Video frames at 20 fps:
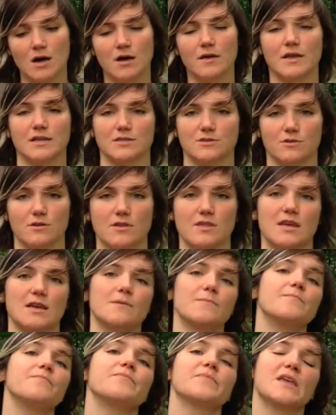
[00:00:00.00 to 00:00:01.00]
that sort of thing.
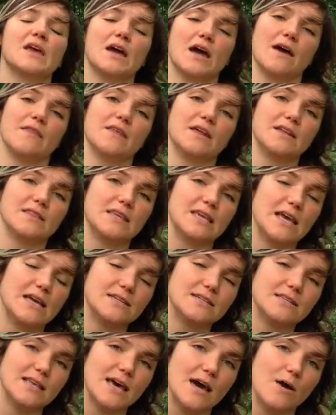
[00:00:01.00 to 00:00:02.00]
And then at the
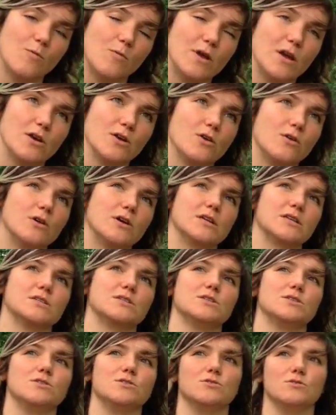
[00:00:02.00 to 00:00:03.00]
end of that, we are going
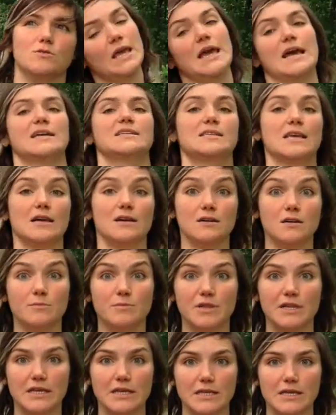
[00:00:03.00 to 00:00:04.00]
to exhale
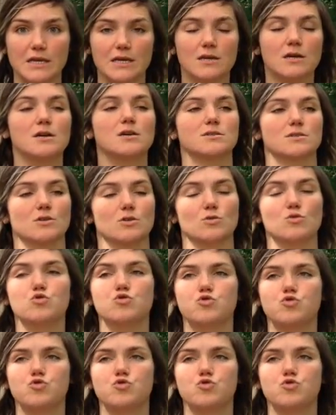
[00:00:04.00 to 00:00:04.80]
completely. So,